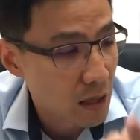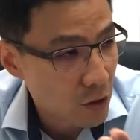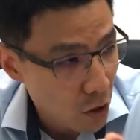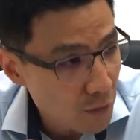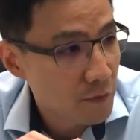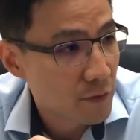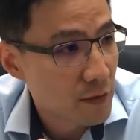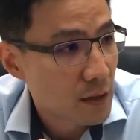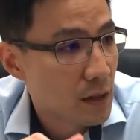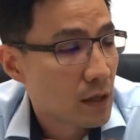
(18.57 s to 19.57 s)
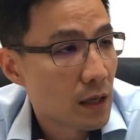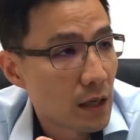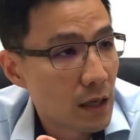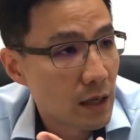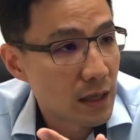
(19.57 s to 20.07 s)
cough,
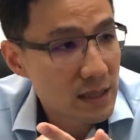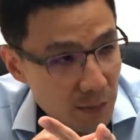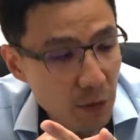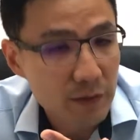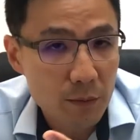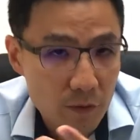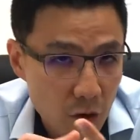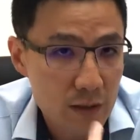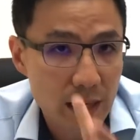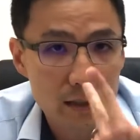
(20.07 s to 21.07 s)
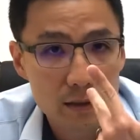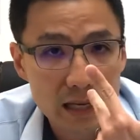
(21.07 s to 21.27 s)
and then some of them of course get